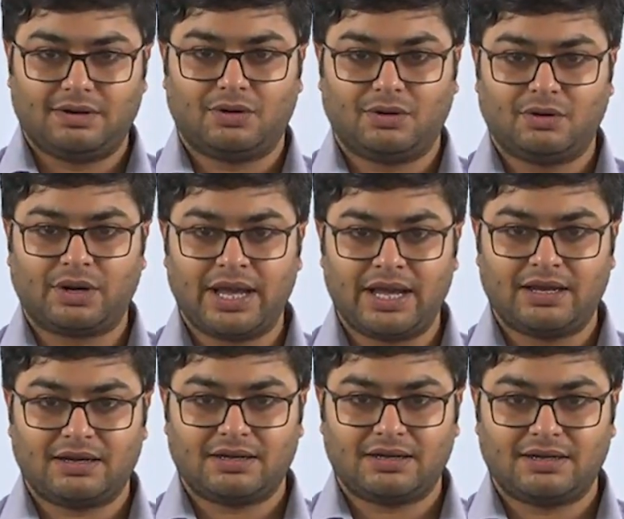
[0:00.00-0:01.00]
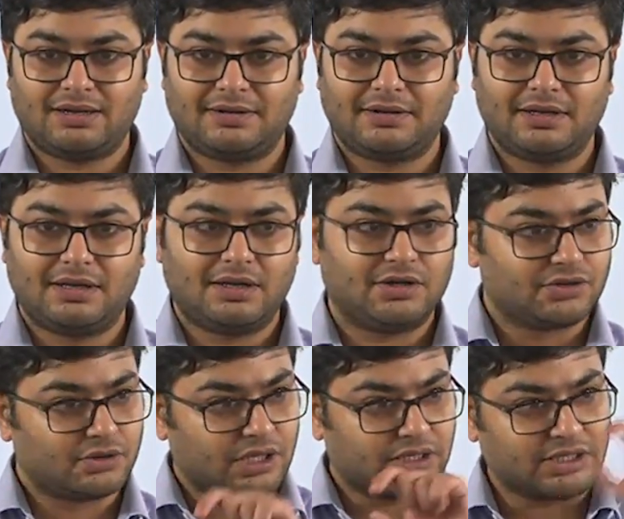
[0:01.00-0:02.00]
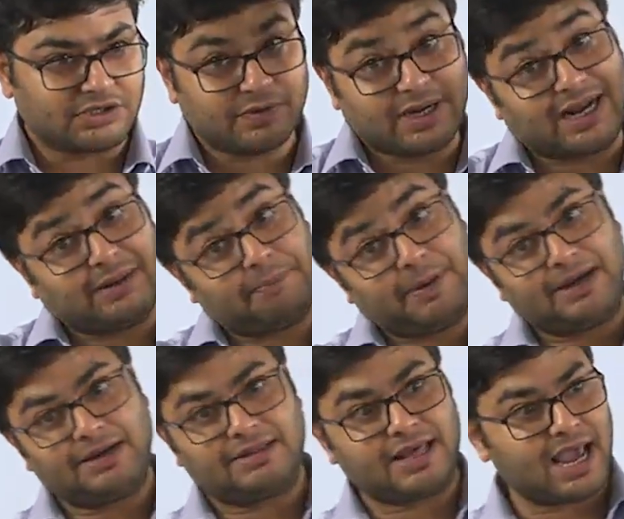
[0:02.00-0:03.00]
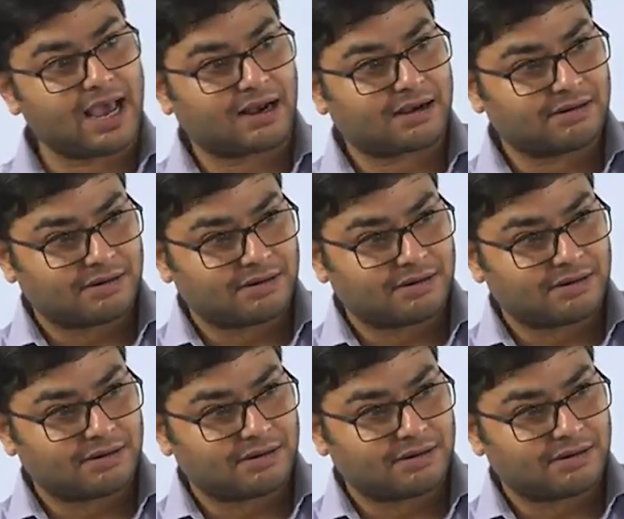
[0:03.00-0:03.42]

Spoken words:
Okay, so this will get pinned there.